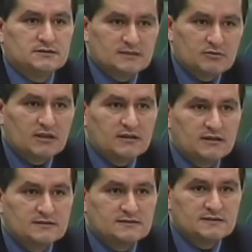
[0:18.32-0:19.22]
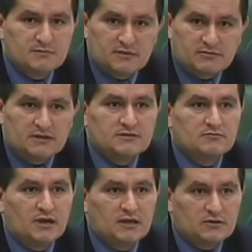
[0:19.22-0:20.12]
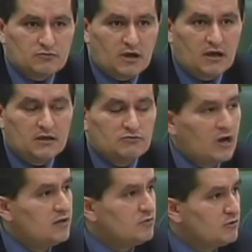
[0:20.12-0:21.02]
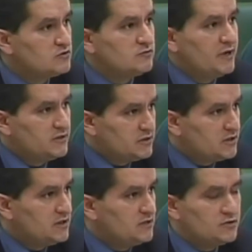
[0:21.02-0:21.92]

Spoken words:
stability has been threatened by Iran, but also by Turkey.